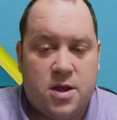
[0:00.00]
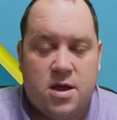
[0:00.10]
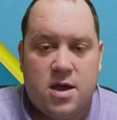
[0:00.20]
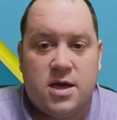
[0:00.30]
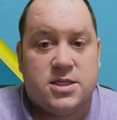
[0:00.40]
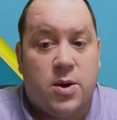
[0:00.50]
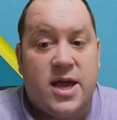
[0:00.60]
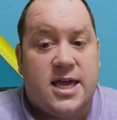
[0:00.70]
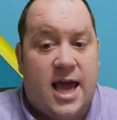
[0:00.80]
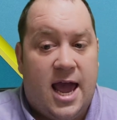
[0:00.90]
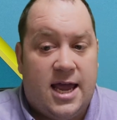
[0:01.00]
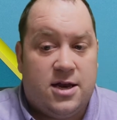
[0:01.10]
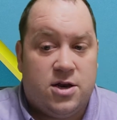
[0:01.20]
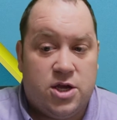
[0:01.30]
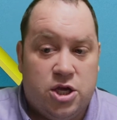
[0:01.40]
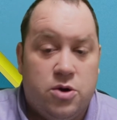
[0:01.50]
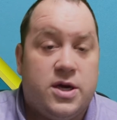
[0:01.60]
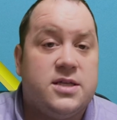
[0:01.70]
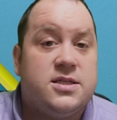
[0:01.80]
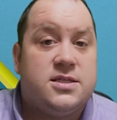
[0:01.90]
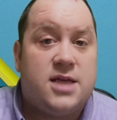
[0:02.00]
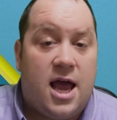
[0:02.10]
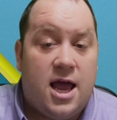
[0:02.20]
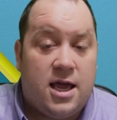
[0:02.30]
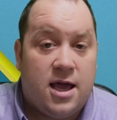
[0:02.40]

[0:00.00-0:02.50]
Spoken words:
So again, you could say,